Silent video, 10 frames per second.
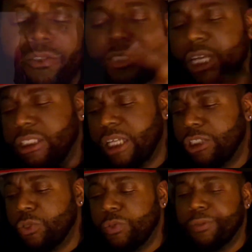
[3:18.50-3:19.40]
Shouts out
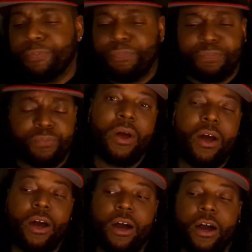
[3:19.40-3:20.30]
to her.
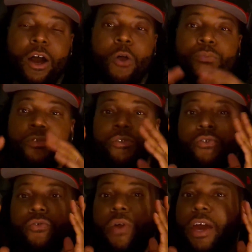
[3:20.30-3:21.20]
I hope you
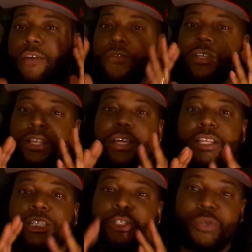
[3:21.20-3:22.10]
do everything
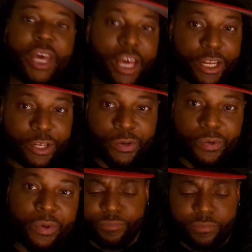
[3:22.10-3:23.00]
that you can do.
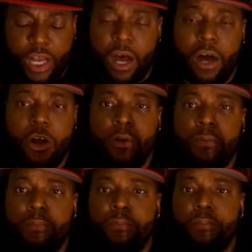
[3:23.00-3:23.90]
I hope
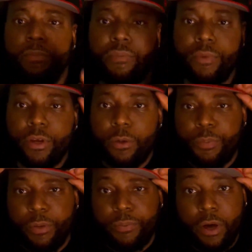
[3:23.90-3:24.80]
you know
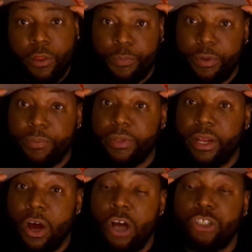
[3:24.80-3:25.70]
people, other people that
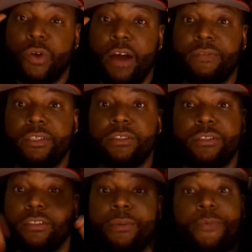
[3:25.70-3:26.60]
are traveling.
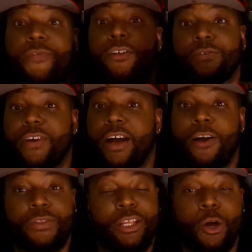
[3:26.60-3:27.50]
I mean, first of all, I don't think